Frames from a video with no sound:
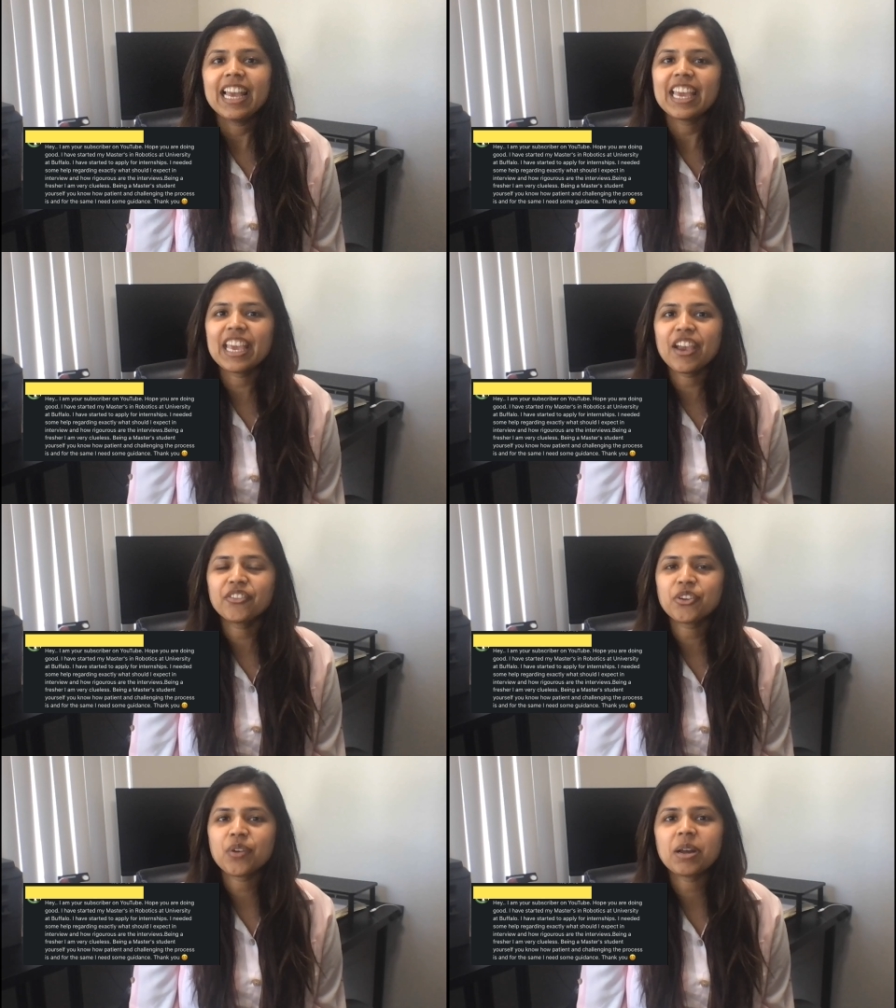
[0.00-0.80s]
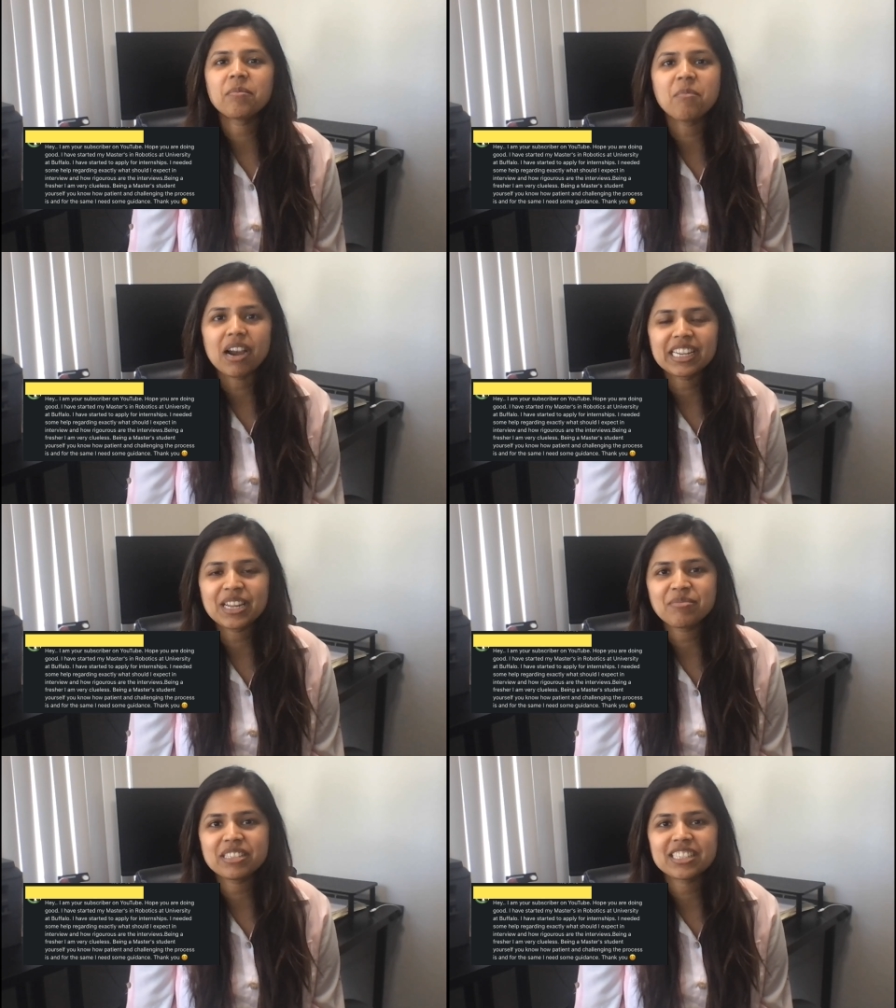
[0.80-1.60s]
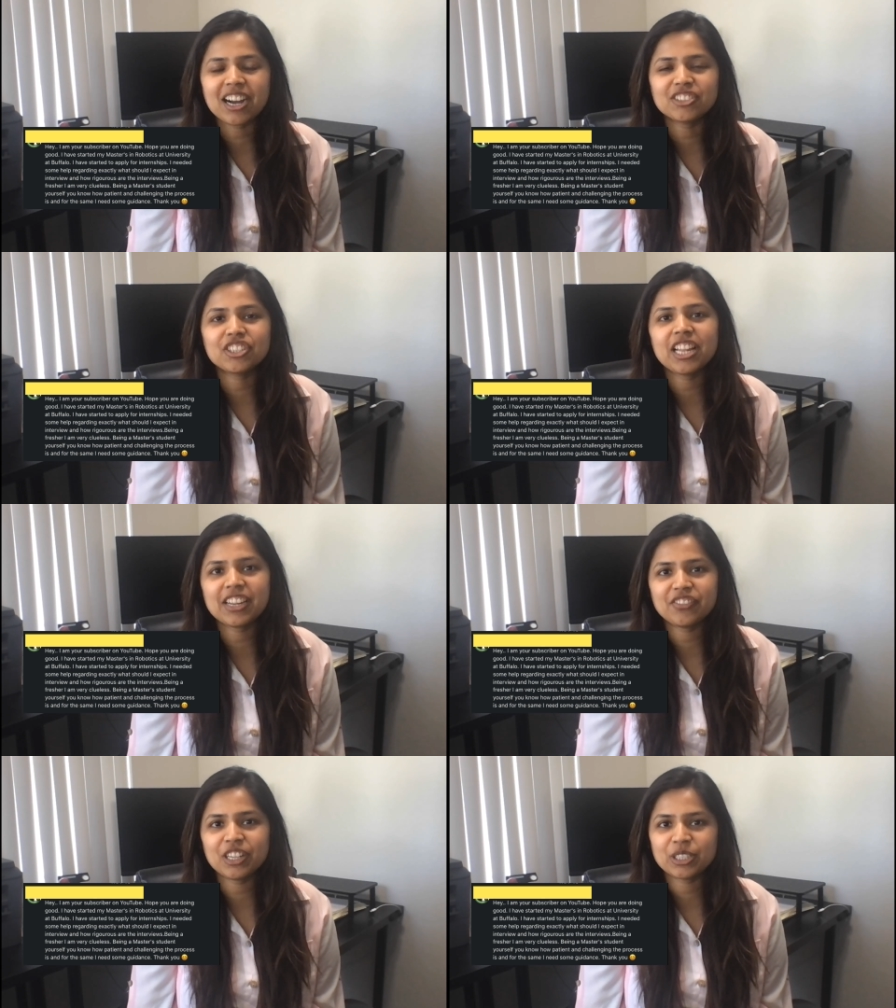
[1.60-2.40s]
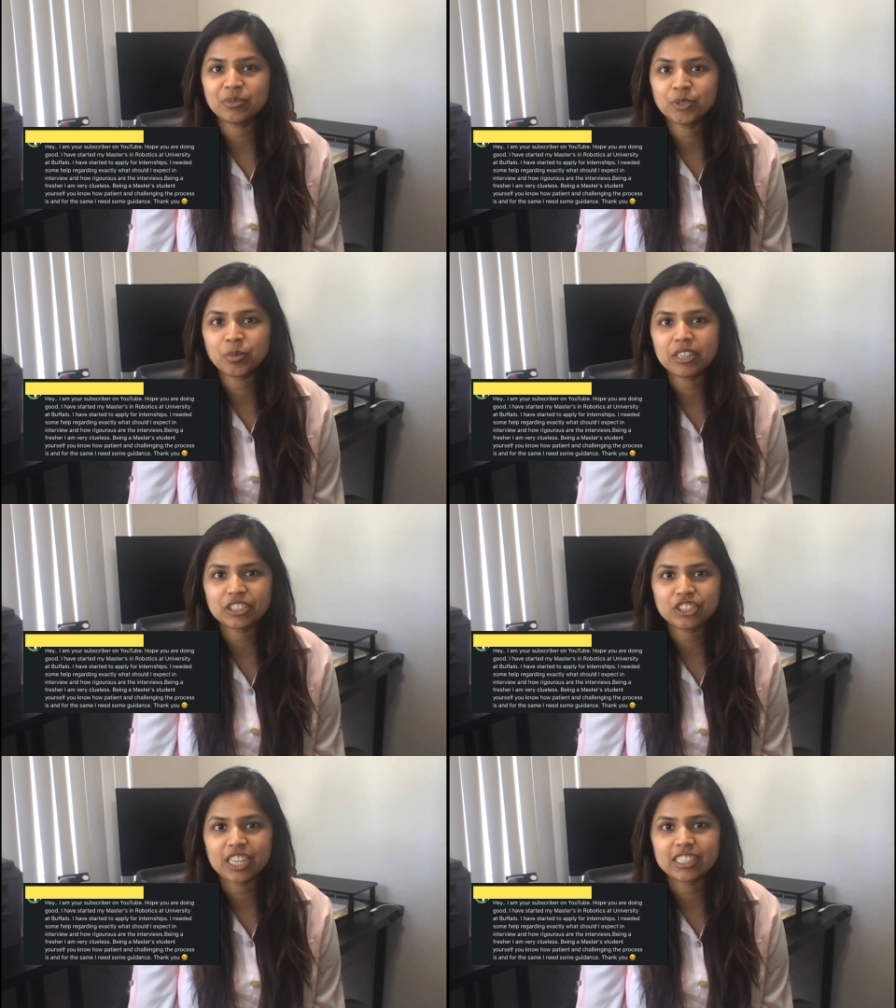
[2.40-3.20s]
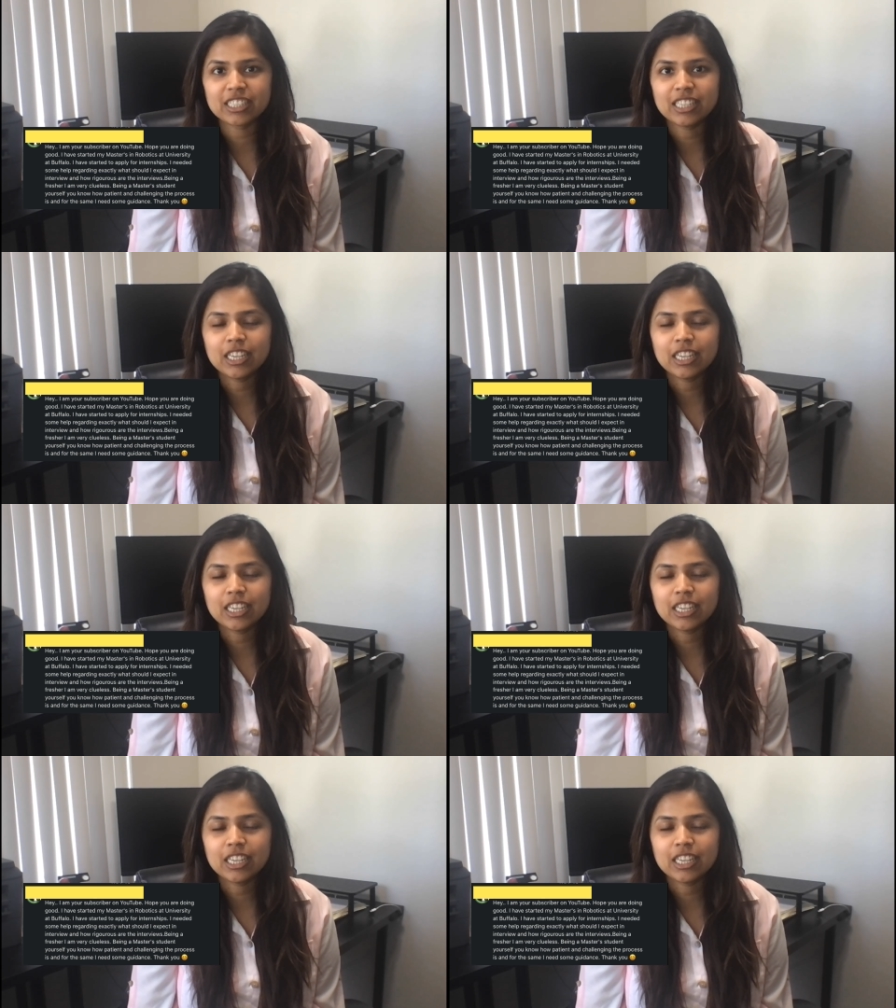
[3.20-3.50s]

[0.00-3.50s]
Hey everyone, my name is Kajal and welcome to my channel.